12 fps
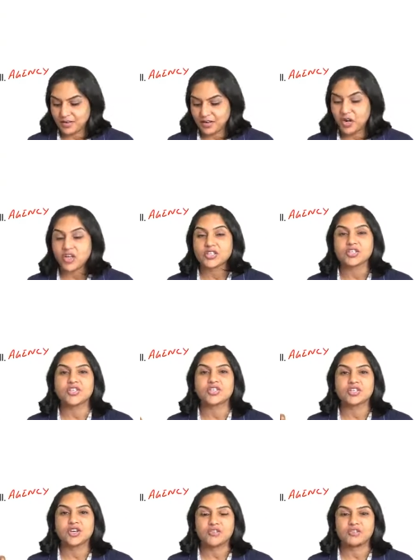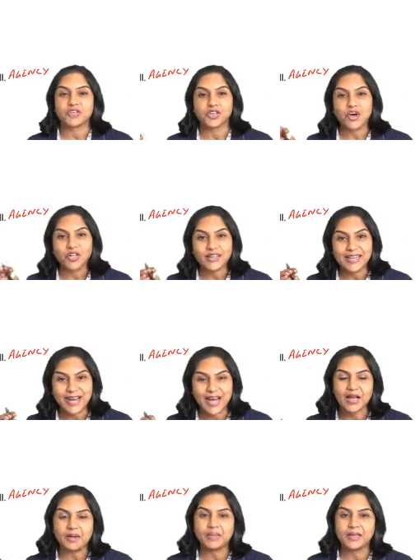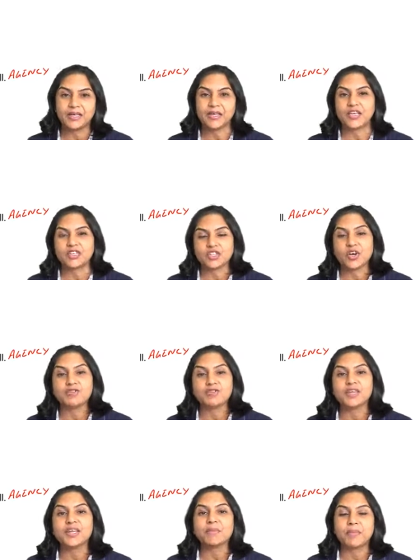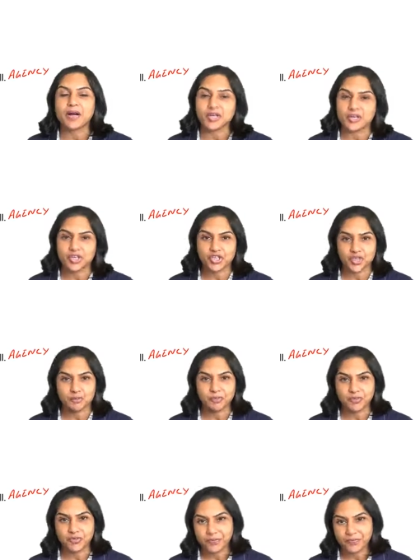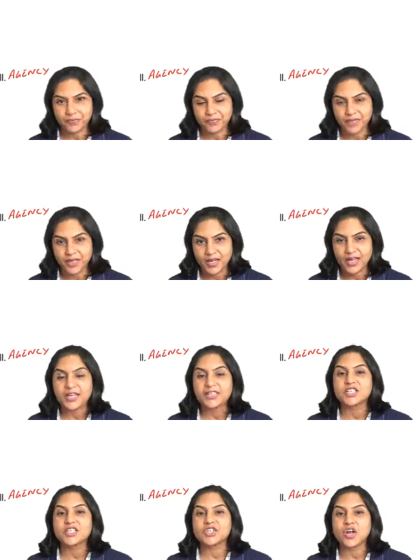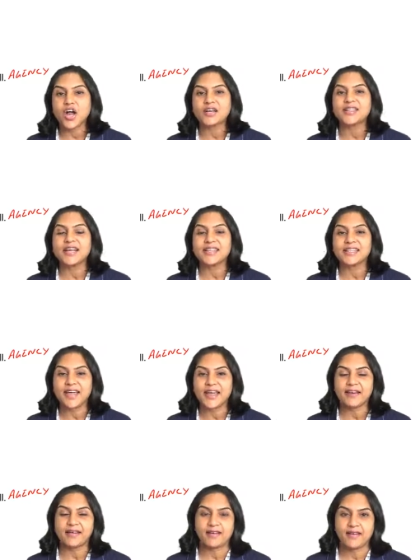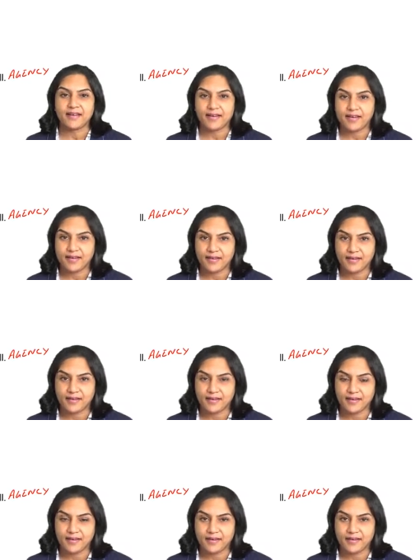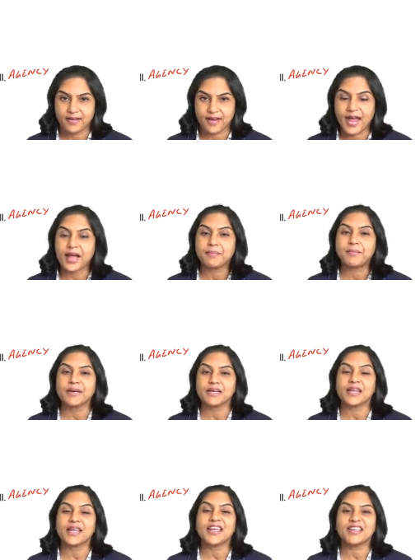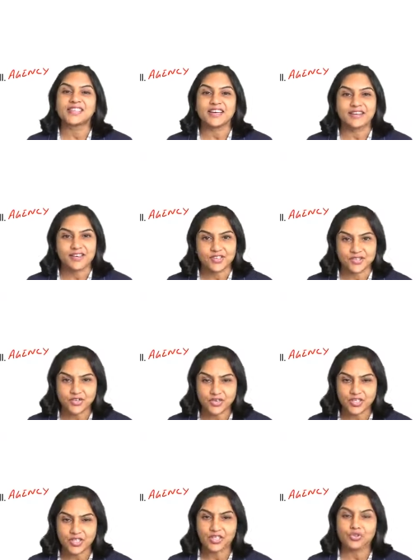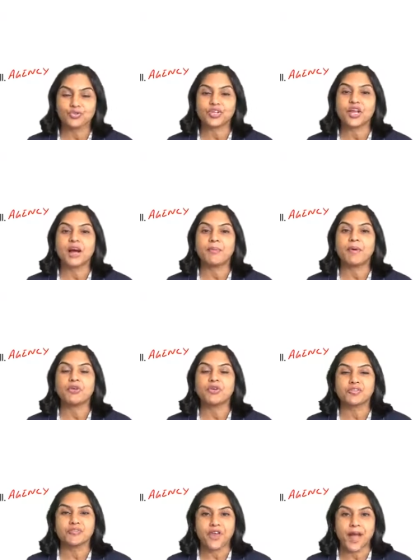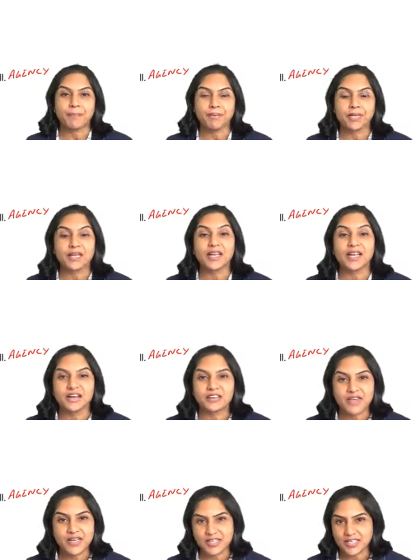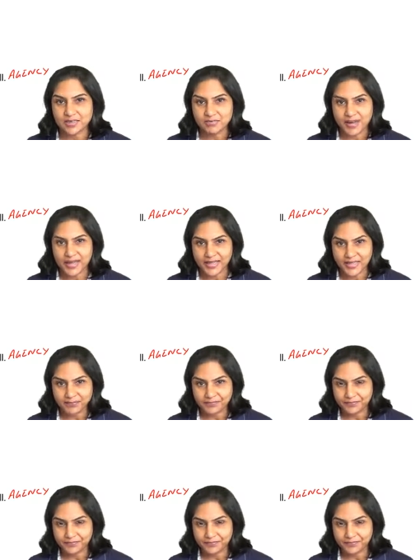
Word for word: losses of all the liabilities of the partnership firm. It is not that their liability is restricted to the amount of capital invested by them.